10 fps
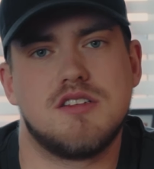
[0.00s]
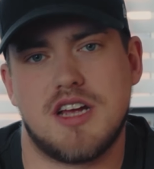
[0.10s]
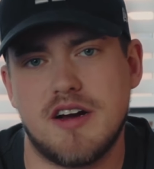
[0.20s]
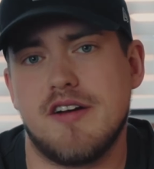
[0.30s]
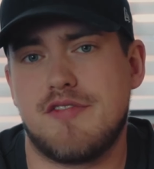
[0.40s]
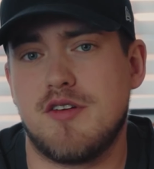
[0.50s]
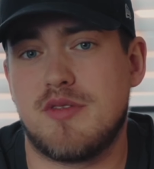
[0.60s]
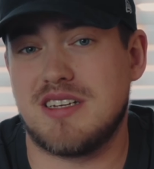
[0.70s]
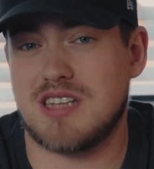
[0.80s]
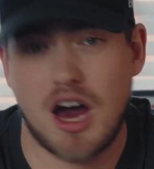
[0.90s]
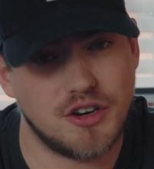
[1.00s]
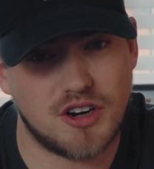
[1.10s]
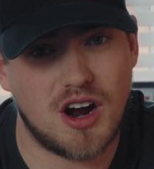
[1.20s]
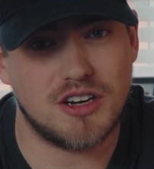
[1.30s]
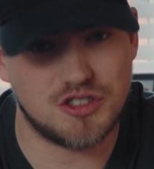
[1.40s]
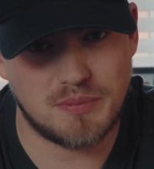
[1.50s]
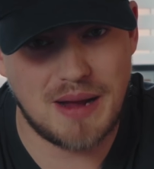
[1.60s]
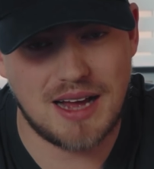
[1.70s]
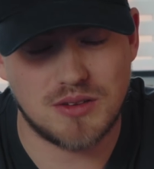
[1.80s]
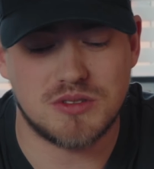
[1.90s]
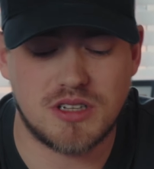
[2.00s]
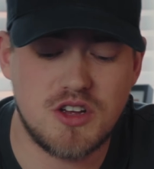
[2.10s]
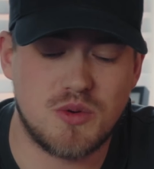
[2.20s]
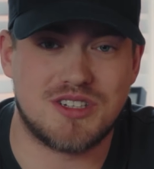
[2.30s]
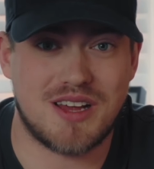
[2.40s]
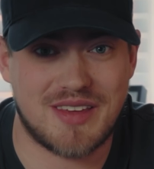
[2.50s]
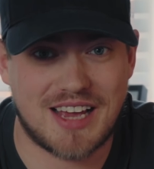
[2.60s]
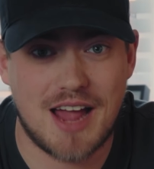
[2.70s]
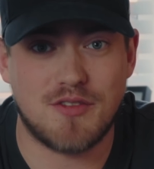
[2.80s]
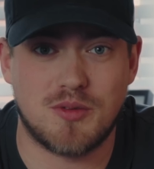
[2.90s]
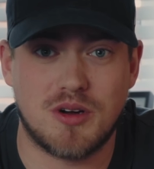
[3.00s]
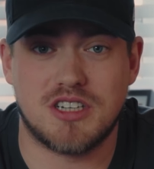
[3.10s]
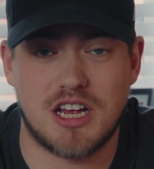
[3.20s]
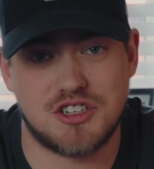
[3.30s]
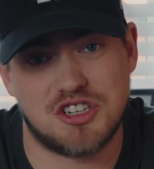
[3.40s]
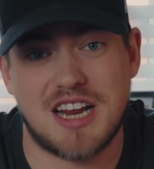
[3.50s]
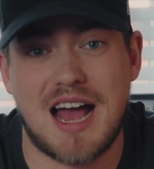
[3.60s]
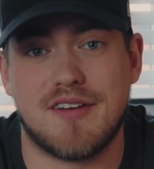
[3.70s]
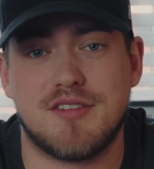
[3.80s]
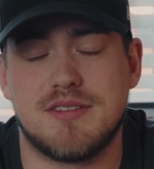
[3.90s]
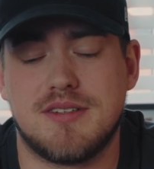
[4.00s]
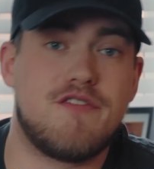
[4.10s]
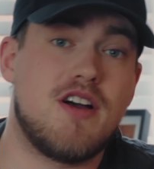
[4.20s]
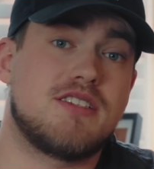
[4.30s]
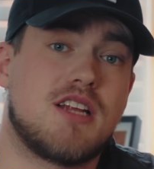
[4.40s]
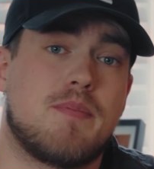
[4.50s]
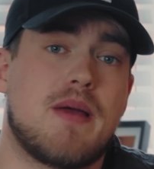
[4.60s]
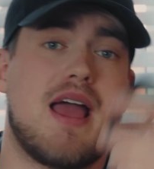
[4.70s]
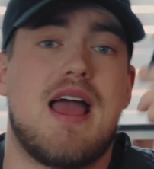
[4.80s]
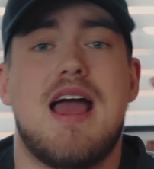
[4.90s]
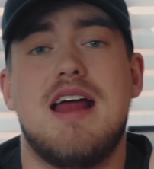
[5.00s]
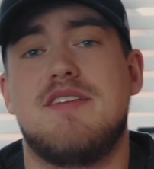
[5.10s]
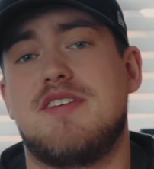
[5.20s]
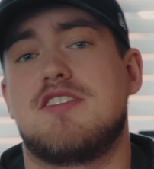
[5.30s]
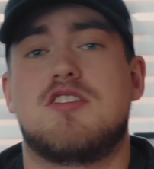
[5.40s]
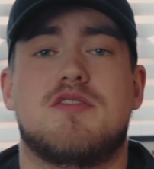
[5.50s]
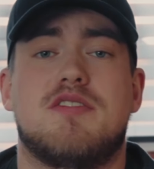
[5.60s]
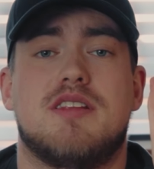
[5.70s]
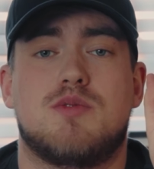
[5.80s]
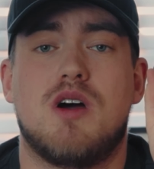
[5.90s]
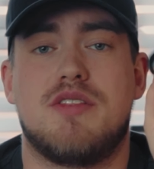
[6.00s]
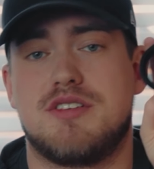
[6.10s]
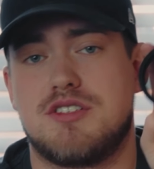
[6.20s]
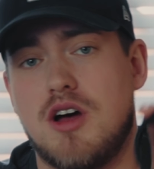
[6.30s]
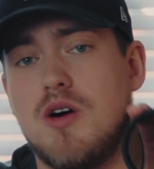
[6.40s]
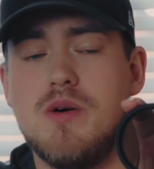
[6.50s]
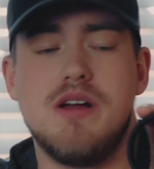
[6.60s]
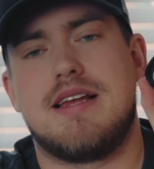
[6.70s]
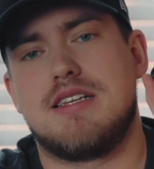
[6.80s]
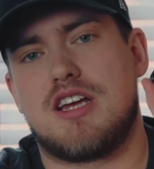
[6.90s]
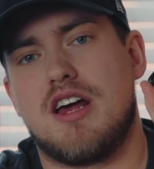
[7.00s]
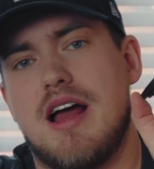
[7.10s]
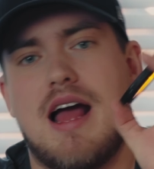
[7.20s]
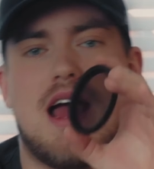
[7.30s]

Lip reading: So here are a few things under £100, which I think everyone should have. First up, any videographer that's worth his soul is gonna